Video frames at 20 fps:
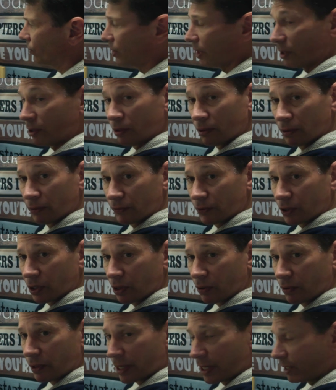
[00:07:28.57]
They do have
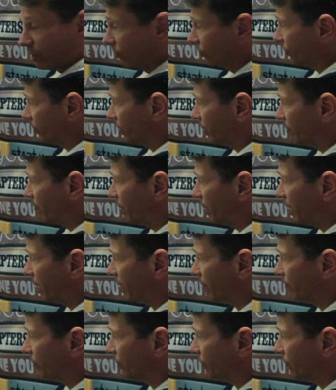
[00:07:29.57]
toenails at the
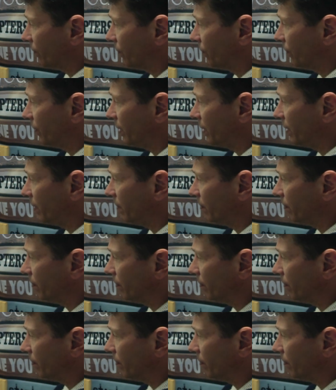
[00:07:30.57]
bottoms of the feet.